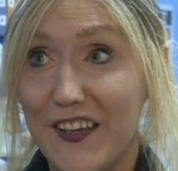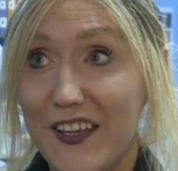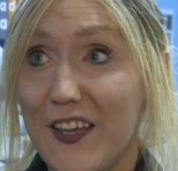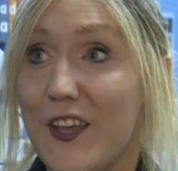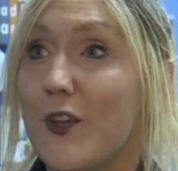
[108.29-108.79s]

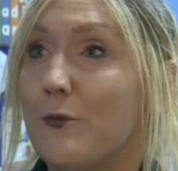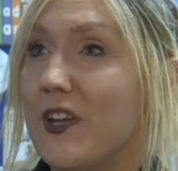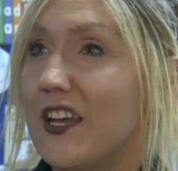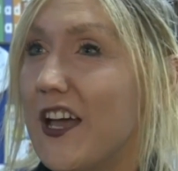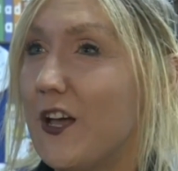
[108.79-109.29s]
early,
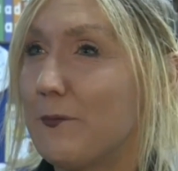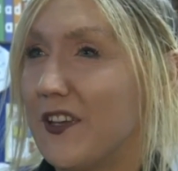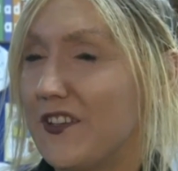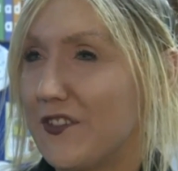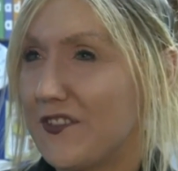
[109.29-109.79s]
we can help
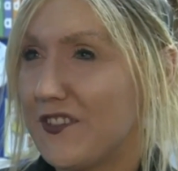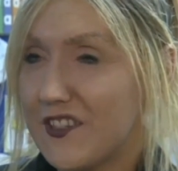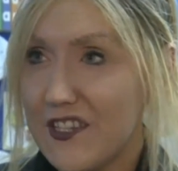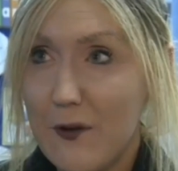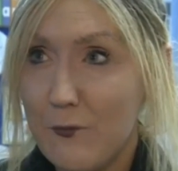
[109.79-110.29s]
kids
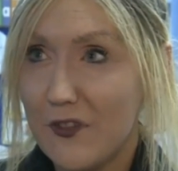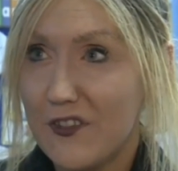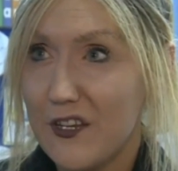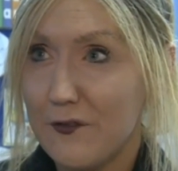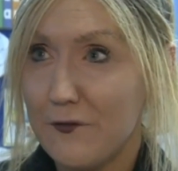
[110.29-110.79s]
understand
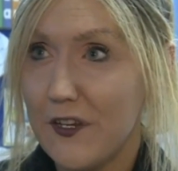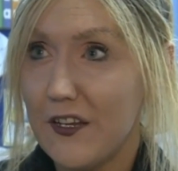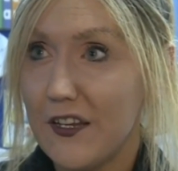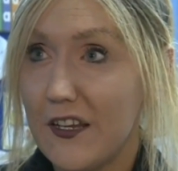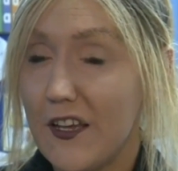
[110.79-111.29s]
what they're
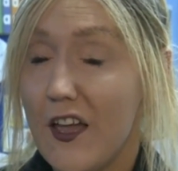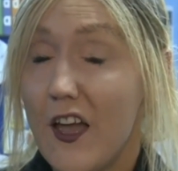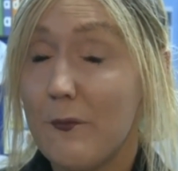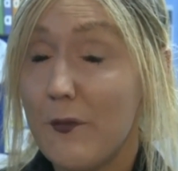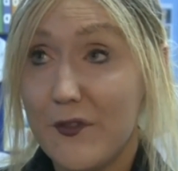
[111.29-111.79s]
feeling
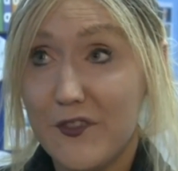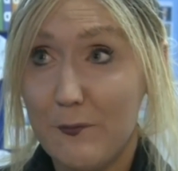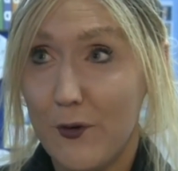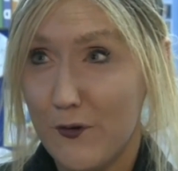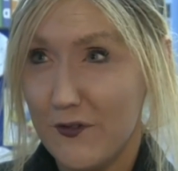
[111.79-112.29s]
and, most
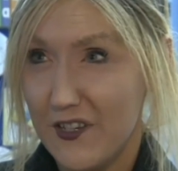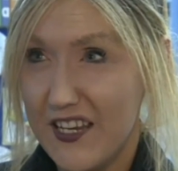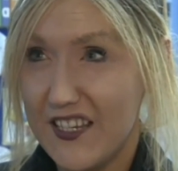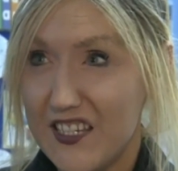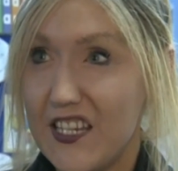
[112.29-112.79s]

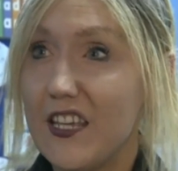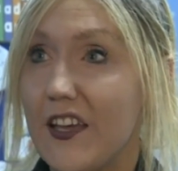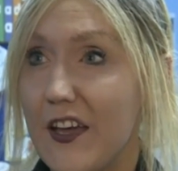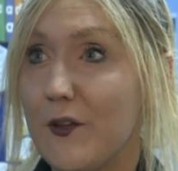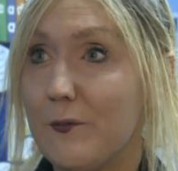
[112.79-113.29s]
importantly, seek
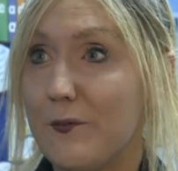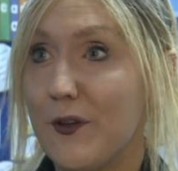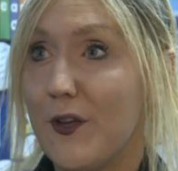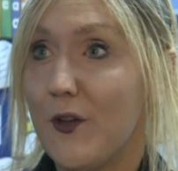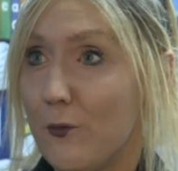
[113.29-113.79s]
help
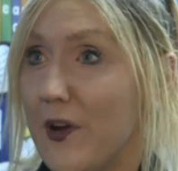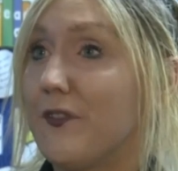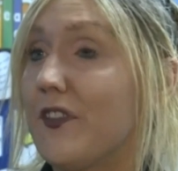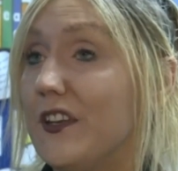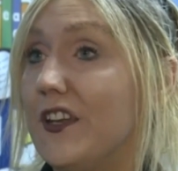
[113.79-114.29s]

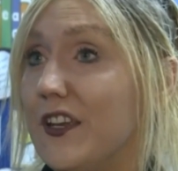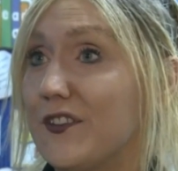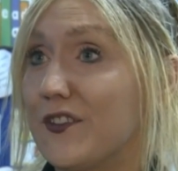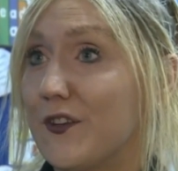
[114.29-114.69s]
when they need